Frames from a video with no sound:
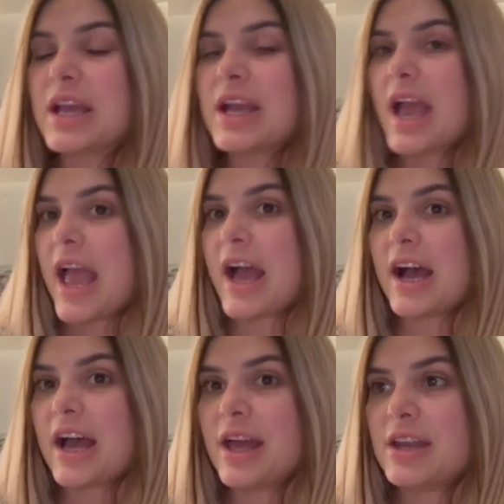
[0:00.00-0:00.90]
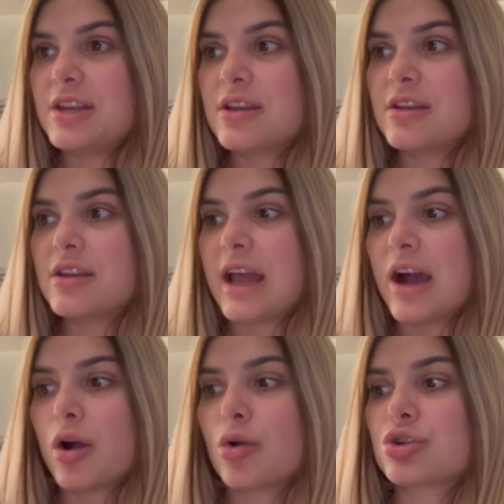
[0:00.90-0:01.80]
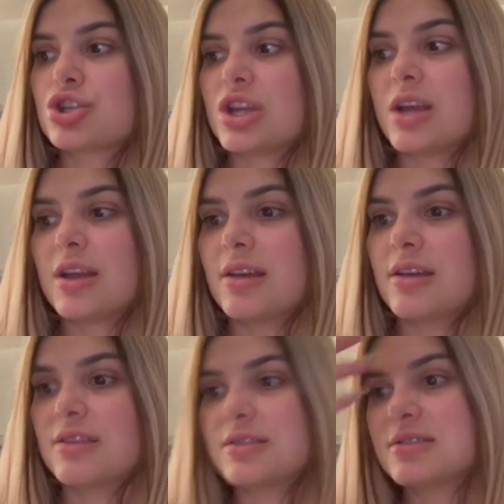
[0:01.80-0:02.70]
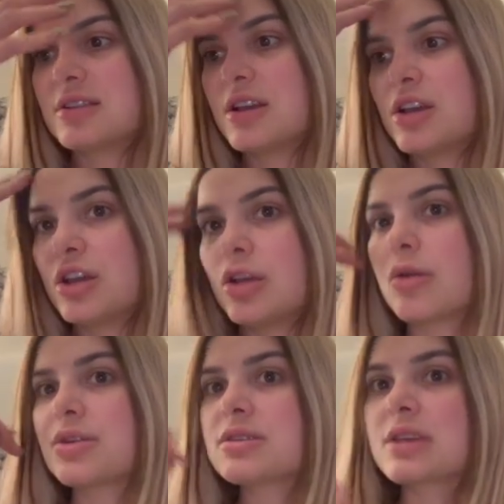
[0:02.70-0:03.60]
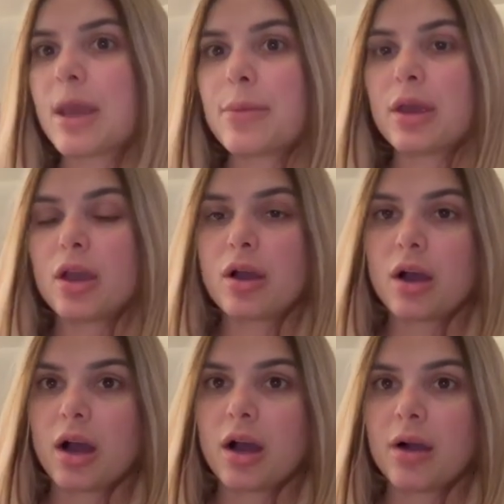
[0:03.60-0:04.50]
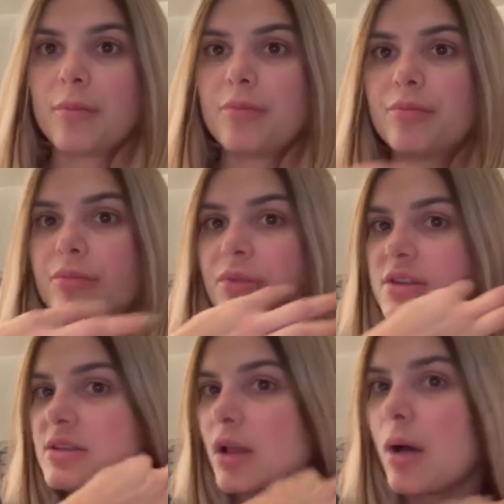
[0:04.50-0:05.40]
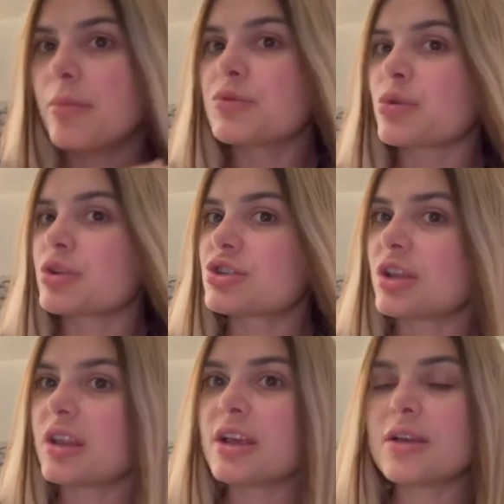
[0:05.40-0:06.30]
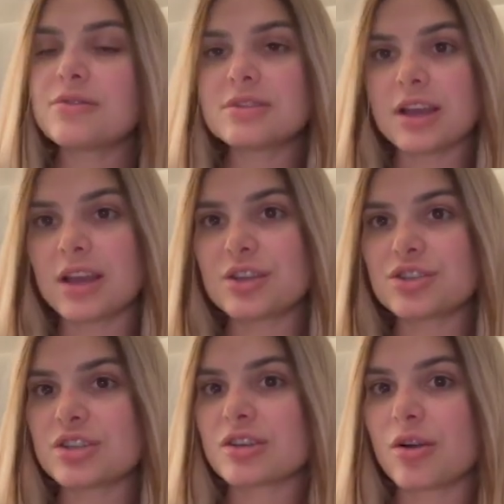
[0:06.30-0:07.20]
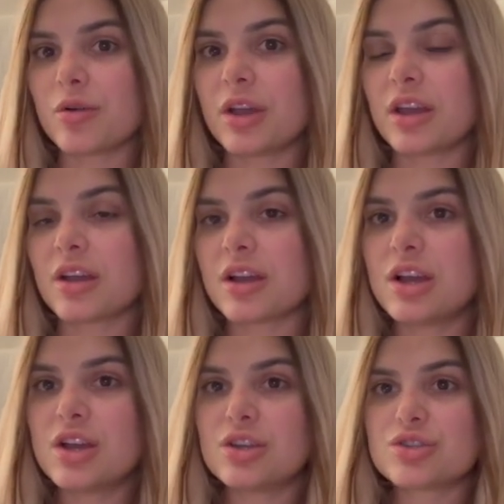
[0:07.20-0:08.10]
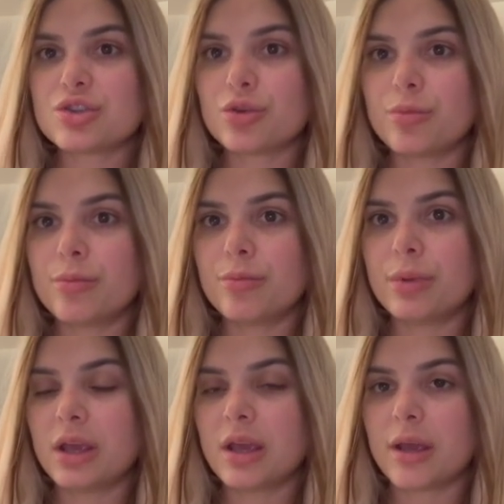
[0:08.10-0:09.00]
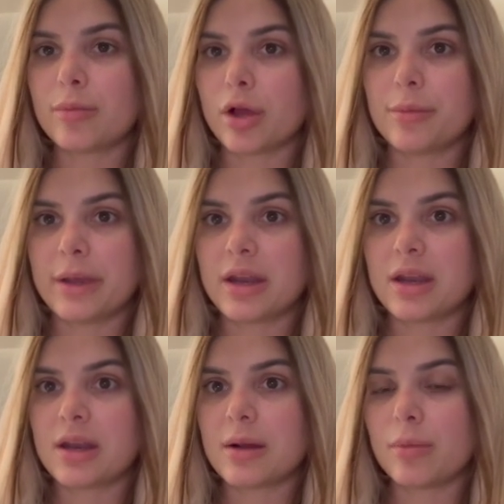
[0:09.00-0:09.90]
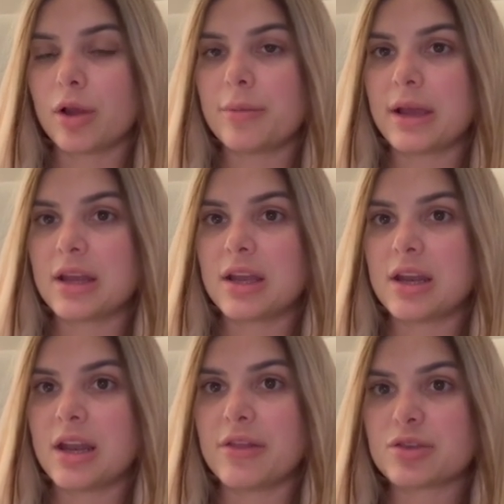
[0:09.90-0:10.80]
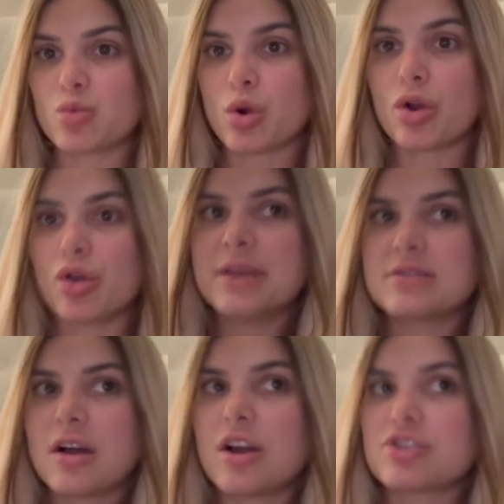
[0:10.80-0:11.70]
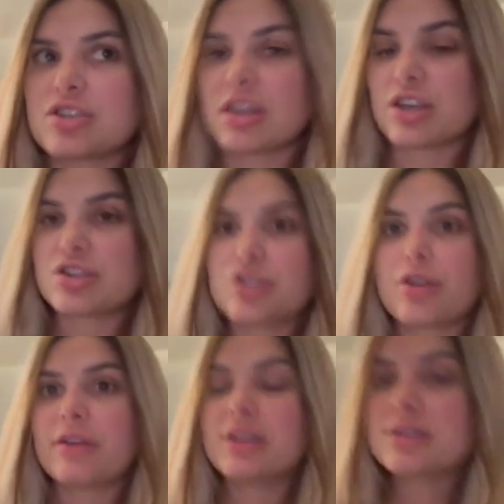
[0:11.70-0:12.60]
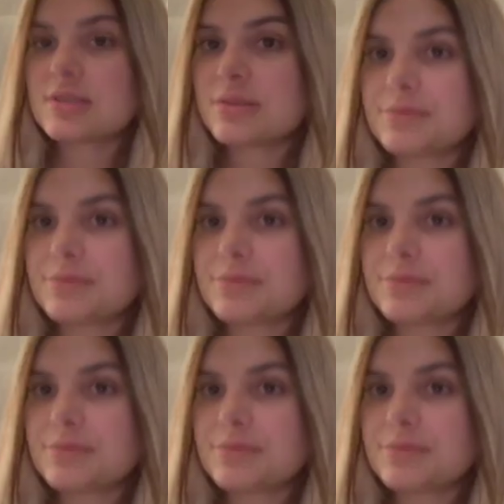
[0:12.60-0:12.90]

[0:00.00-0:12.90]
and now she is, you know, escaping the slums where she lives, and she's going to be a blood maiden. And a blood maiden in this world is not just like a servant.